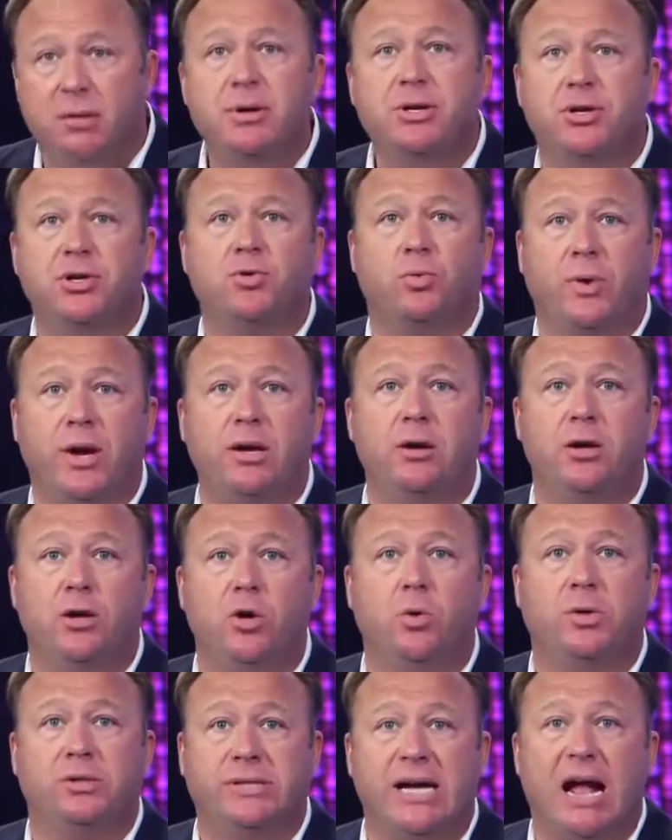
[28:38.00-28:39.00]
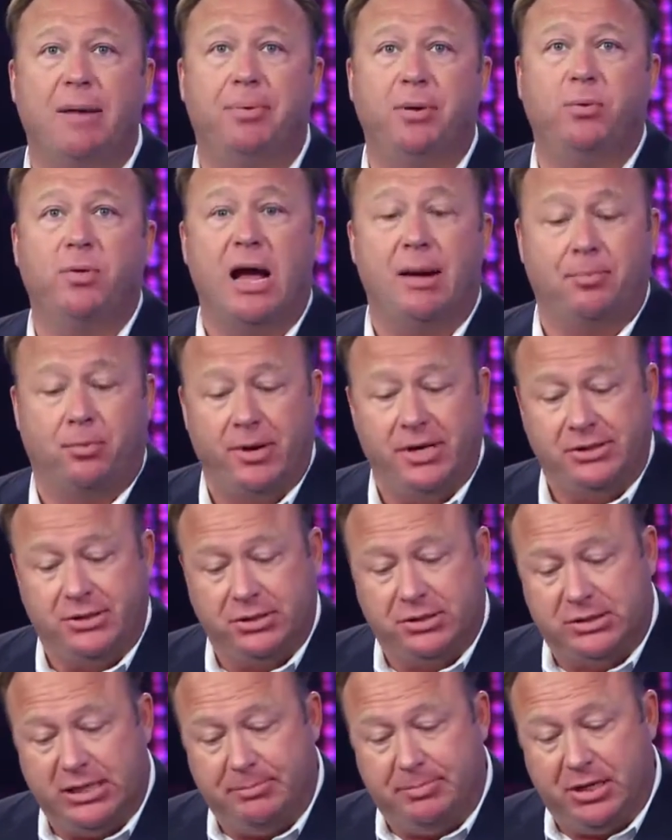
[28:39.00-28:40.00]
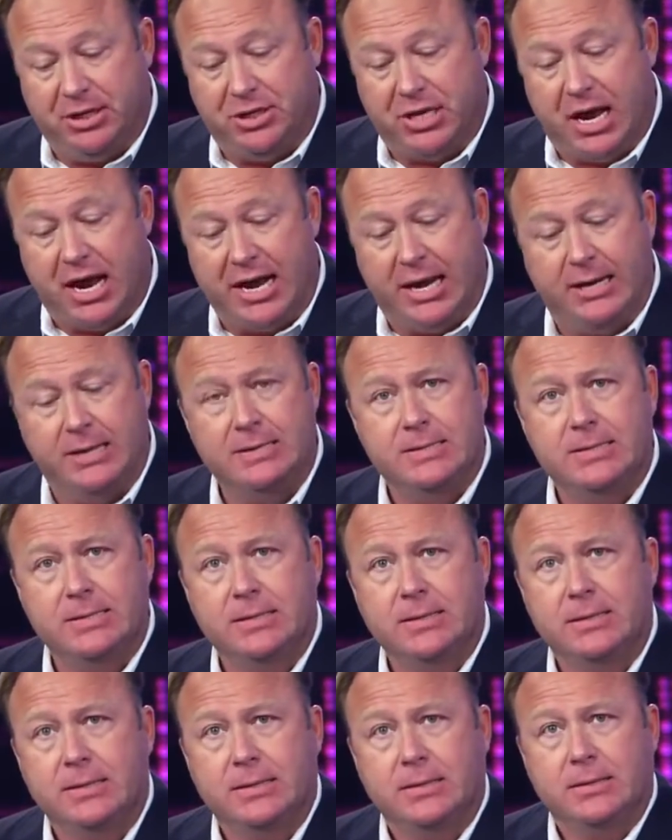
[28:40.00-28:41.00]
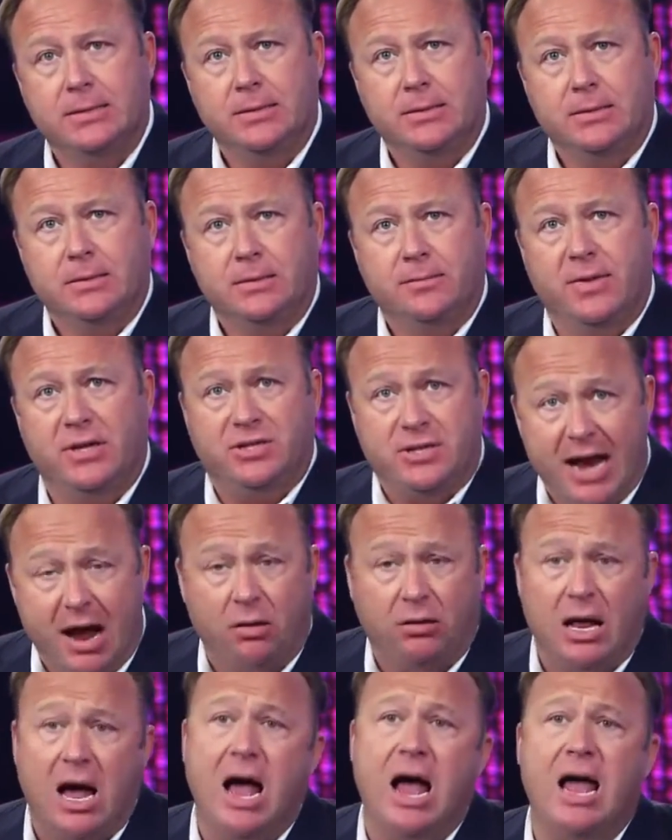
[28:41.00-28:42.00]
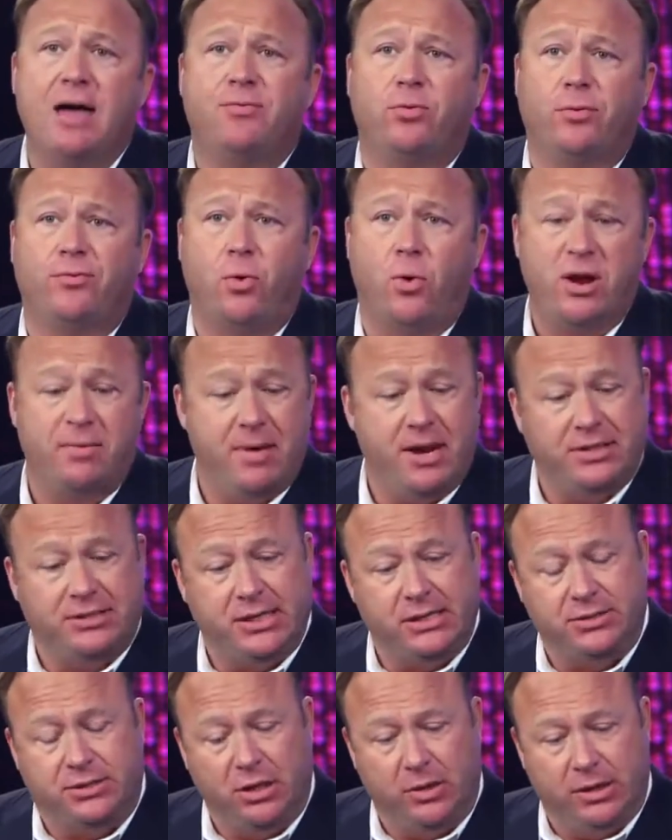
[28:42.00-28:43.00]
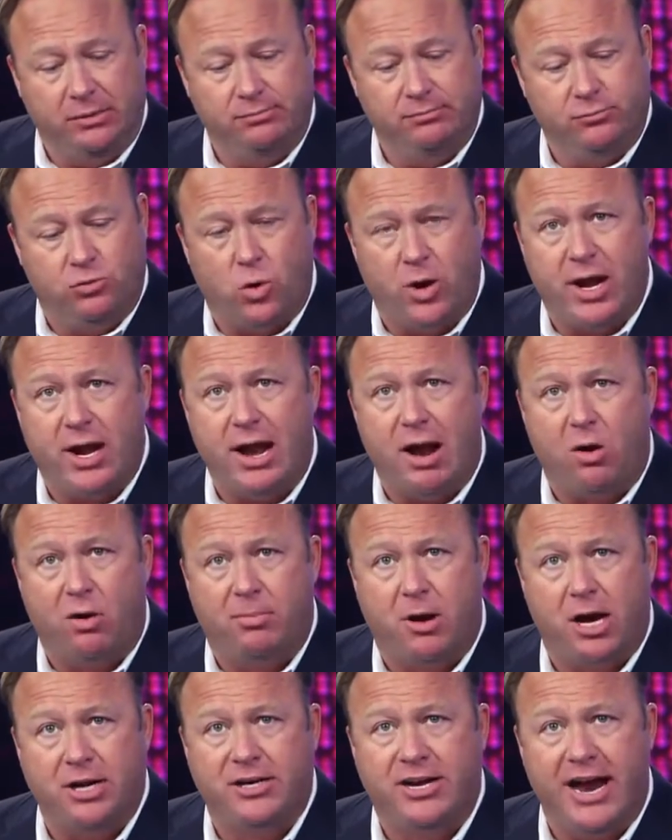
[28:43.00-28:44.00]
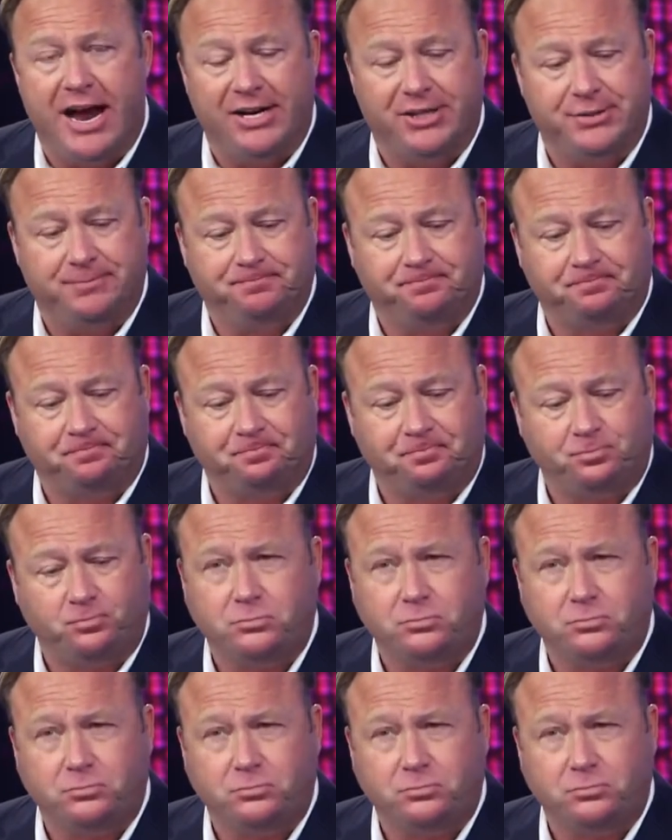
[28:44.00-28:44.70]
So let me just read to you what's happening with Operation Sleeping Giant. That's now live. We're 40 minutes into it. 28-hour broadcast.